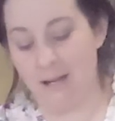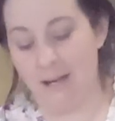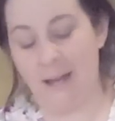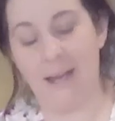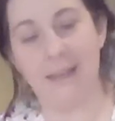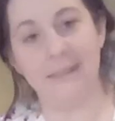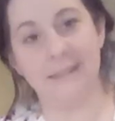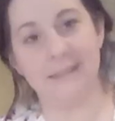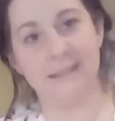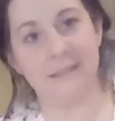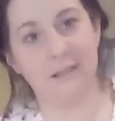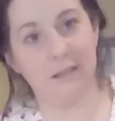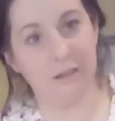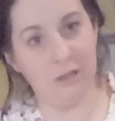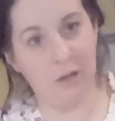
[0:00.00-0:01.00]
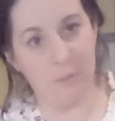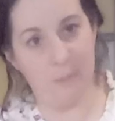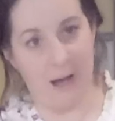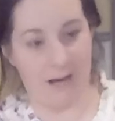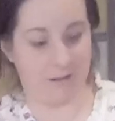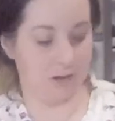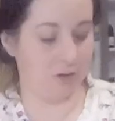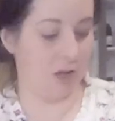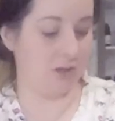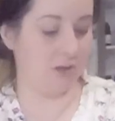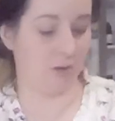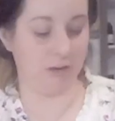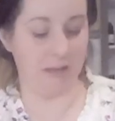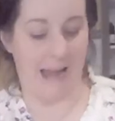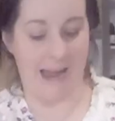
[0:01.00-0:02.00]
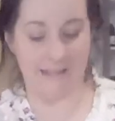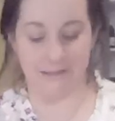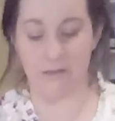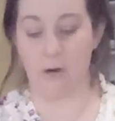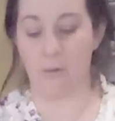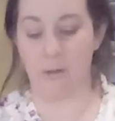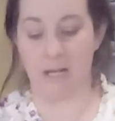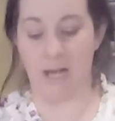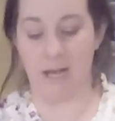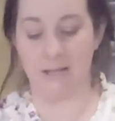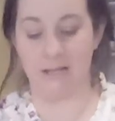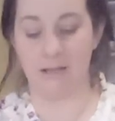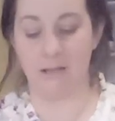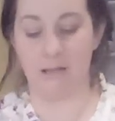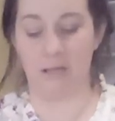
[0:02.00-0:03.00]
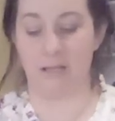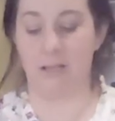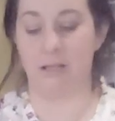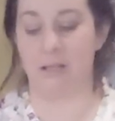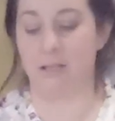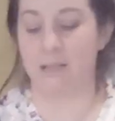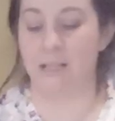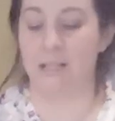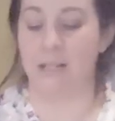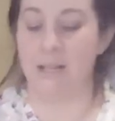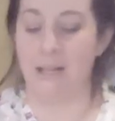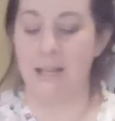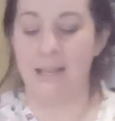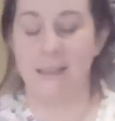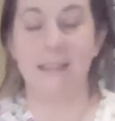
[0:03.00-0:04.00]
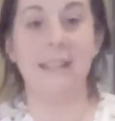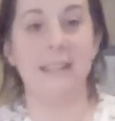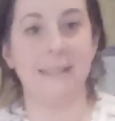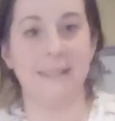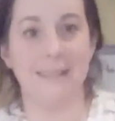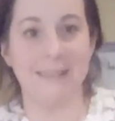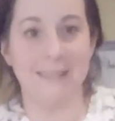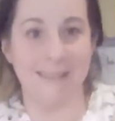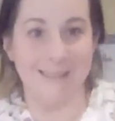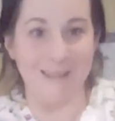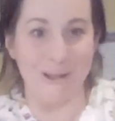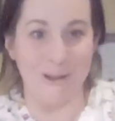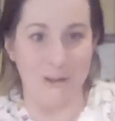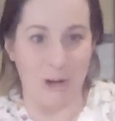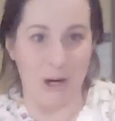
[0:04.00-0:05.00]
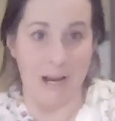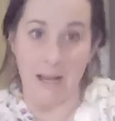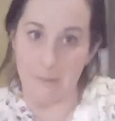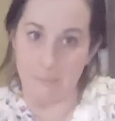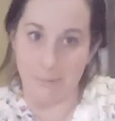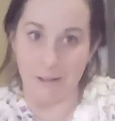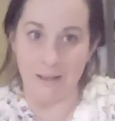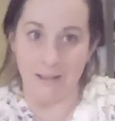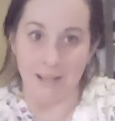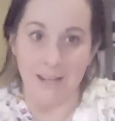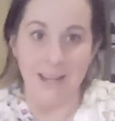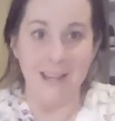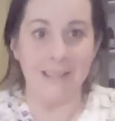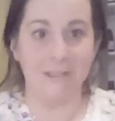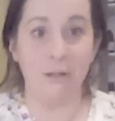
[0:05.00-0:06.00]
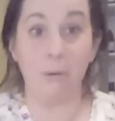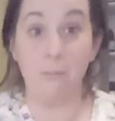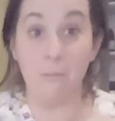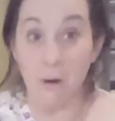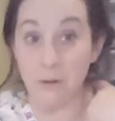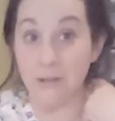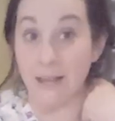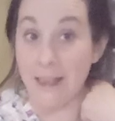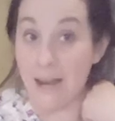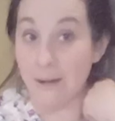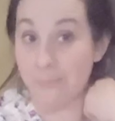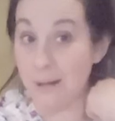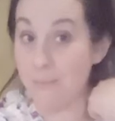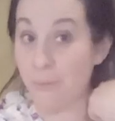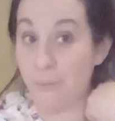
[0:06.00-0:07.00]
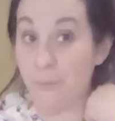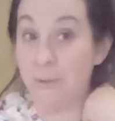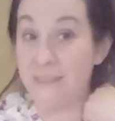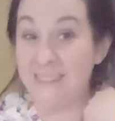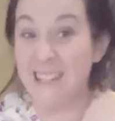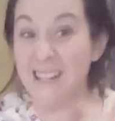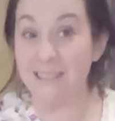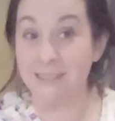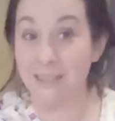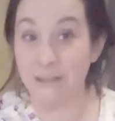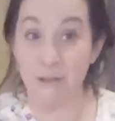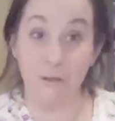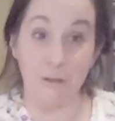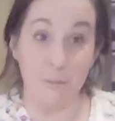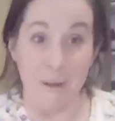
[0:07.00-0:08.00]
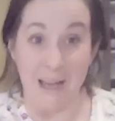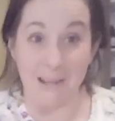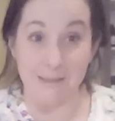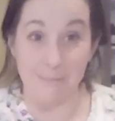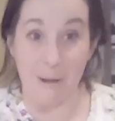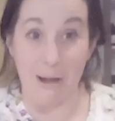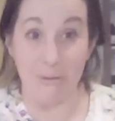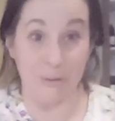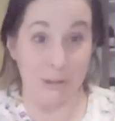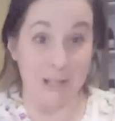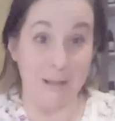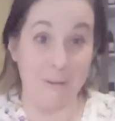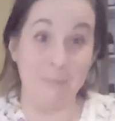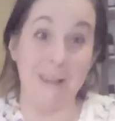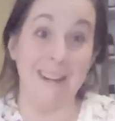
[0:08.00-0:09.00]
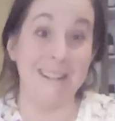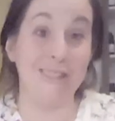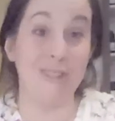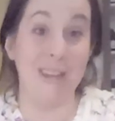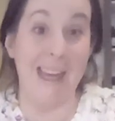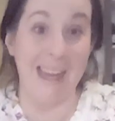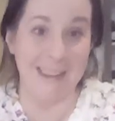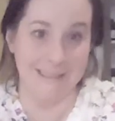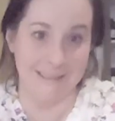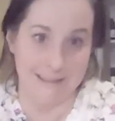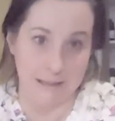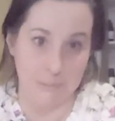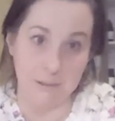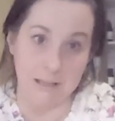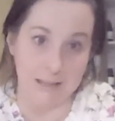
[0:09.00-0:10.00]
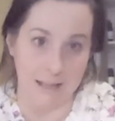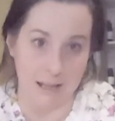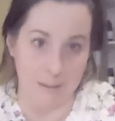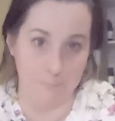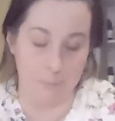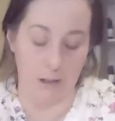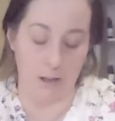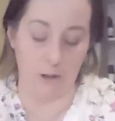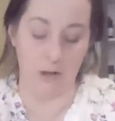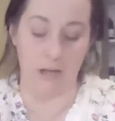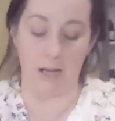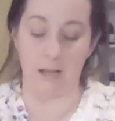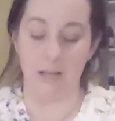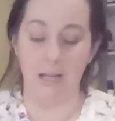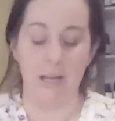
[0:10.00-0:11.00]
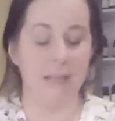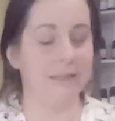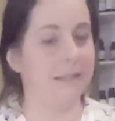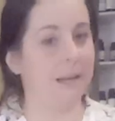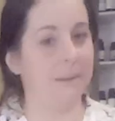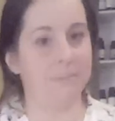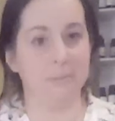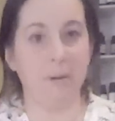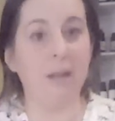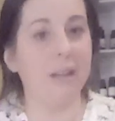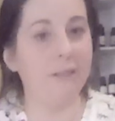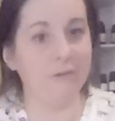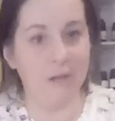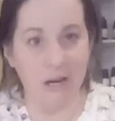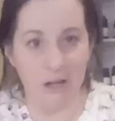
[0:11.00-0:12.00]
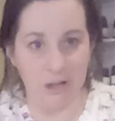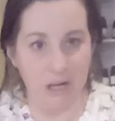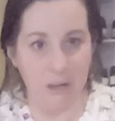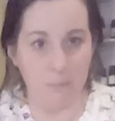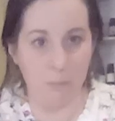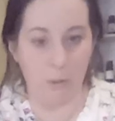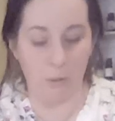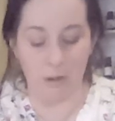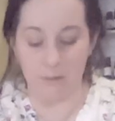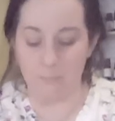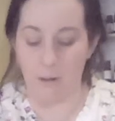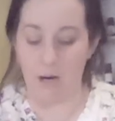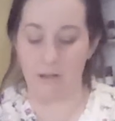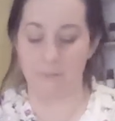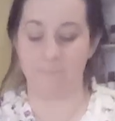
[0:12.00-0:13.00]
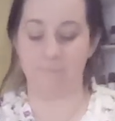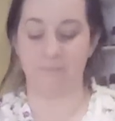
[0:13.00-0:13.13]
And this is the low back. There's also lats going on here. This is your hip. So a lot of people will think that their low back is bothering them, and it tends to be the hip area. The hips play a very important part.